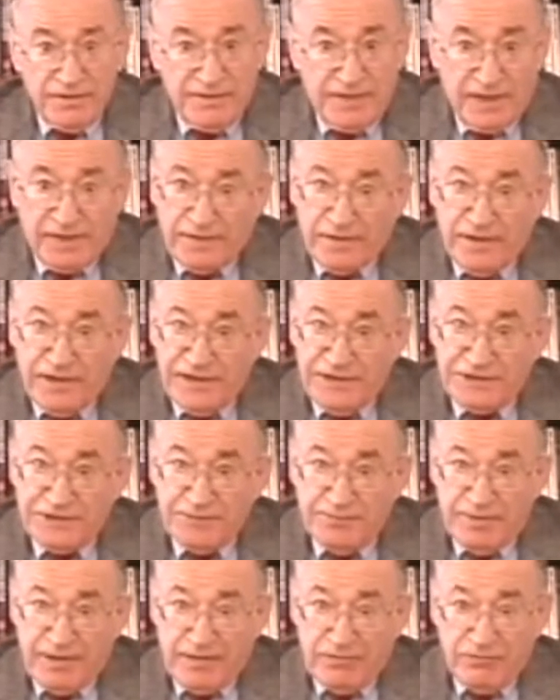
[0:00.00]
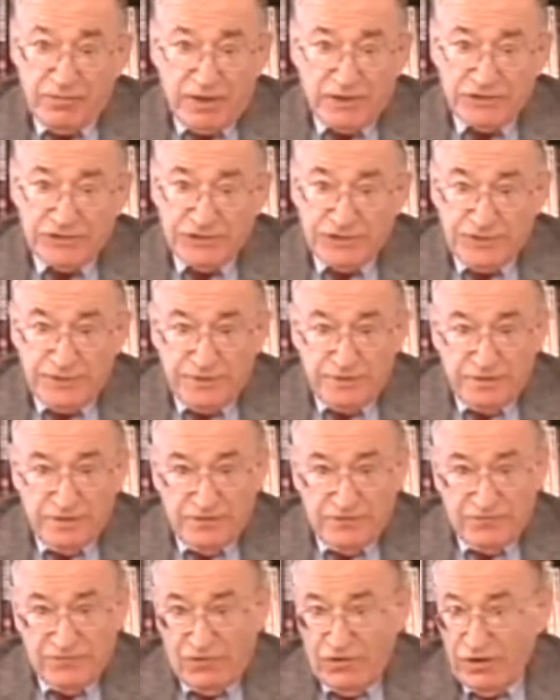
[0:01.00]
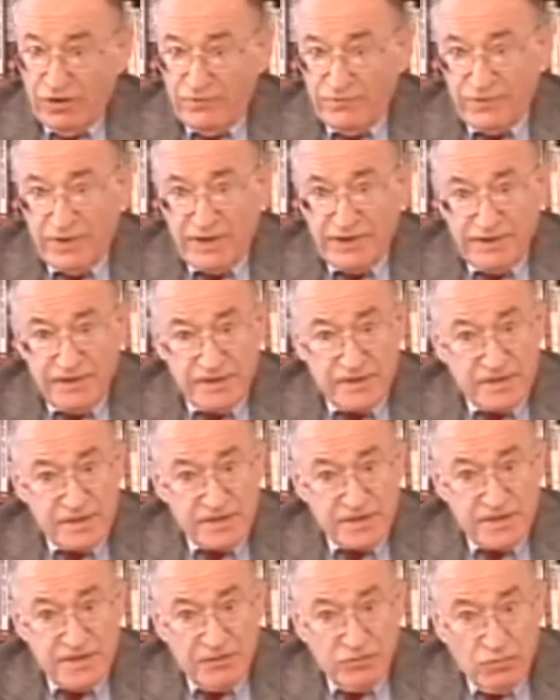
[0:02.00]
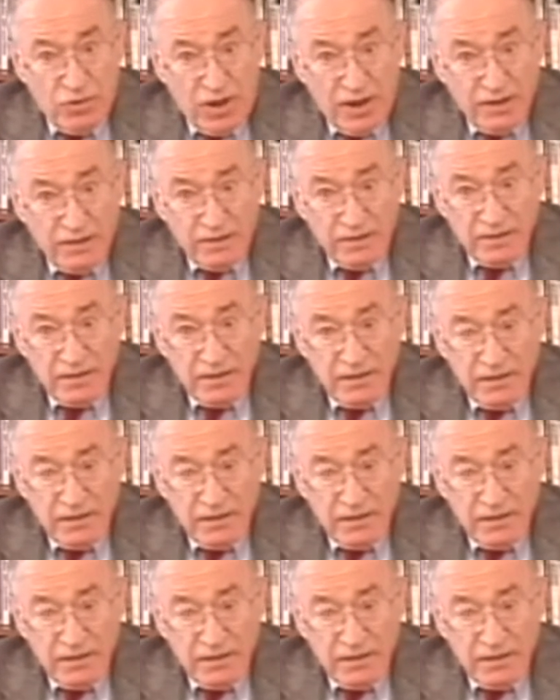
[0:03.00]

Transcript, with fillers: detonation by Russia in the fall of 1961.